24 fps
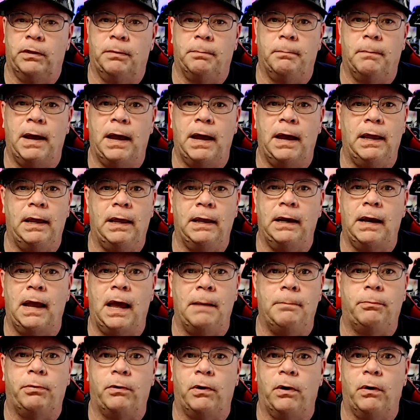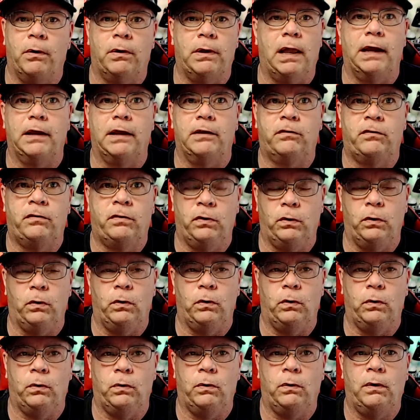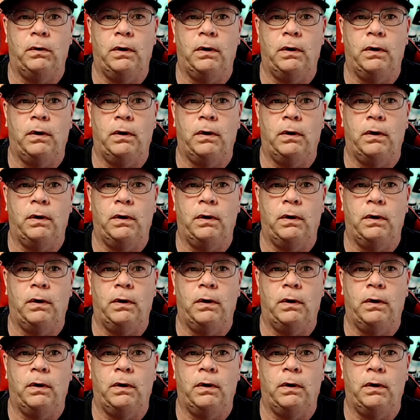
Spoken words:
Mine, I broke like two.